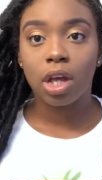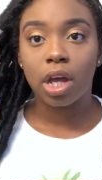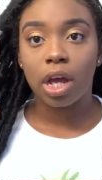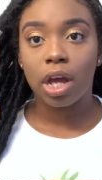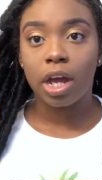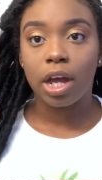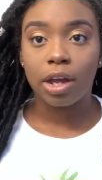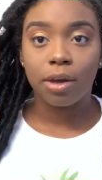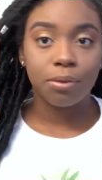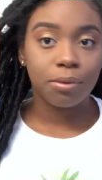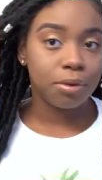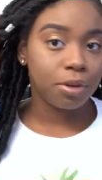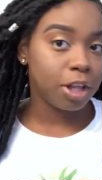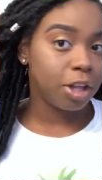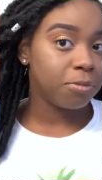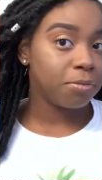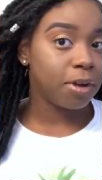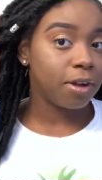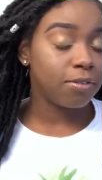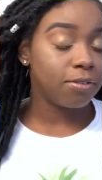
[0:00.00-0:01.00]
I will
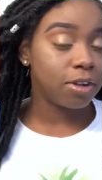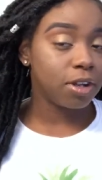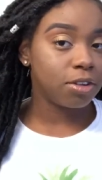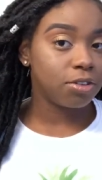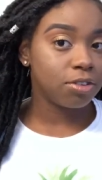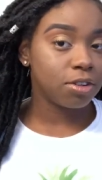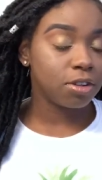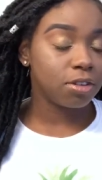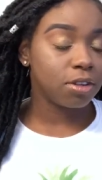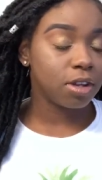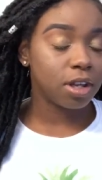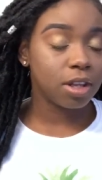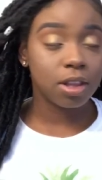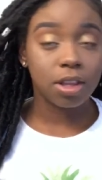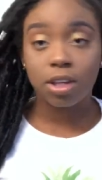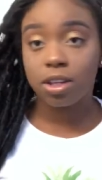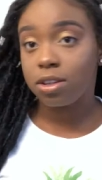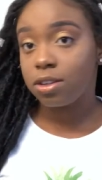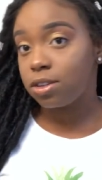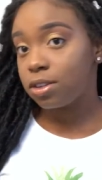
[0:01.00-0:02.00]
leave my face just like
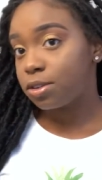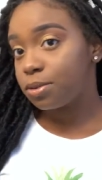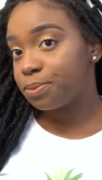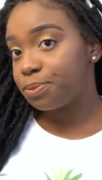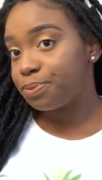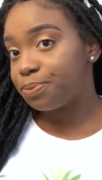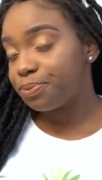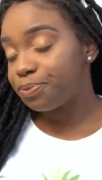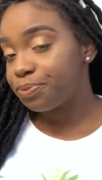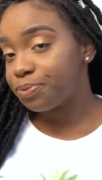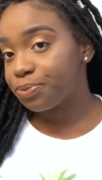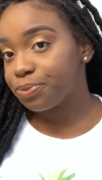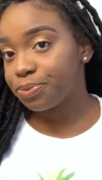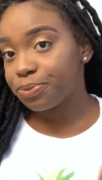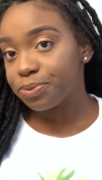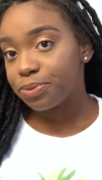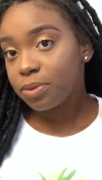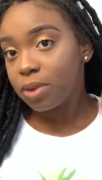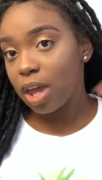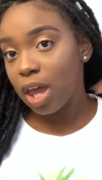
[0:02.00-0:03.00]
this.
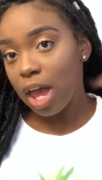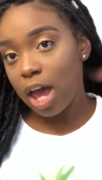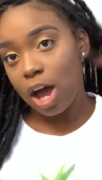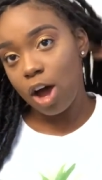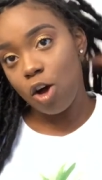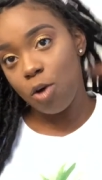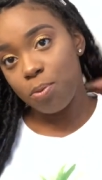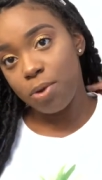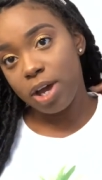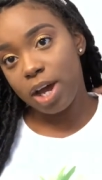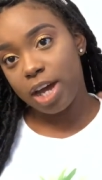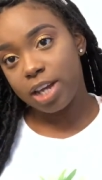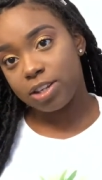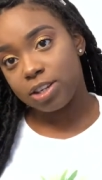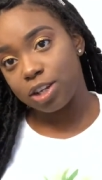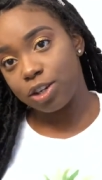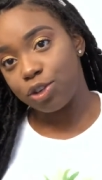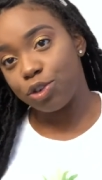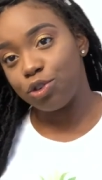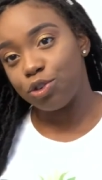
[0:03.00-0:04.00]
I hope you guys
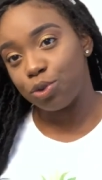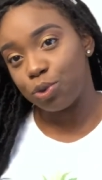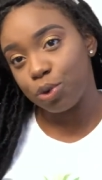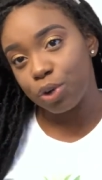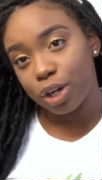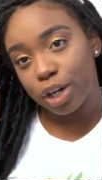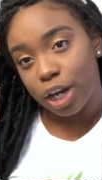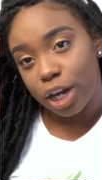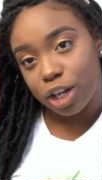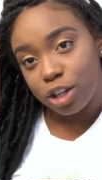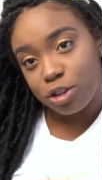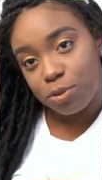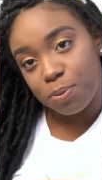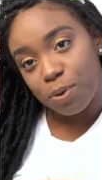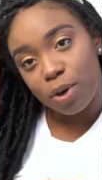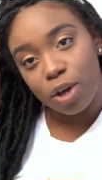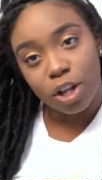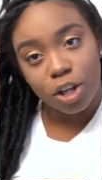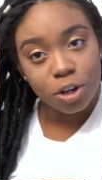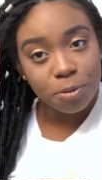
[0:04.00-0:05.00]
enjoyed. I
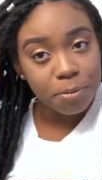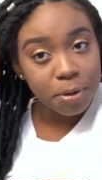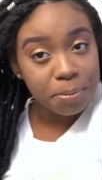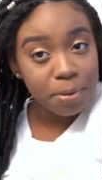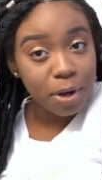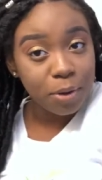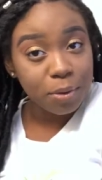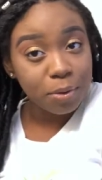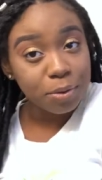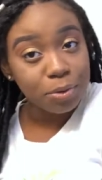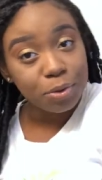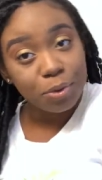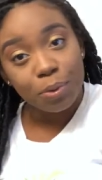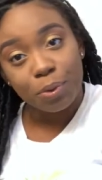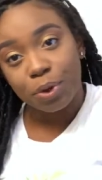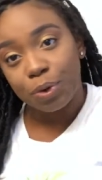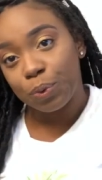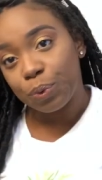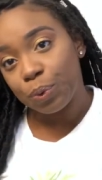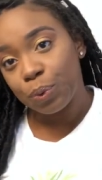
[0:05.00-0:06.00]
spoke a little bit about what was
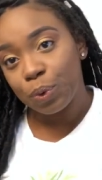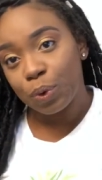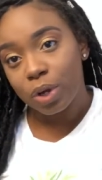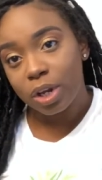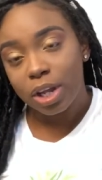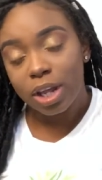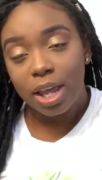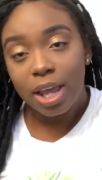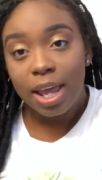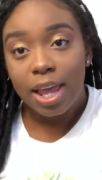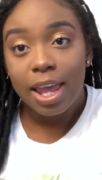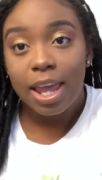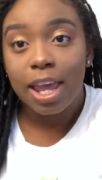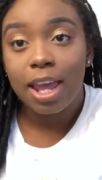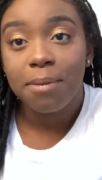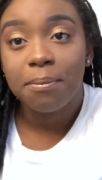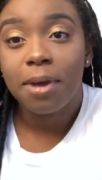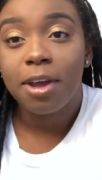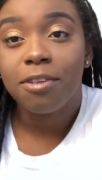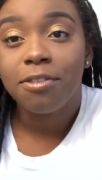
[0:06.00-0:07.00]
going on
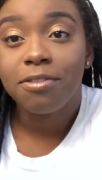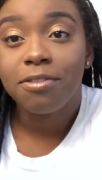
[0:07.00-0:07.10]
in my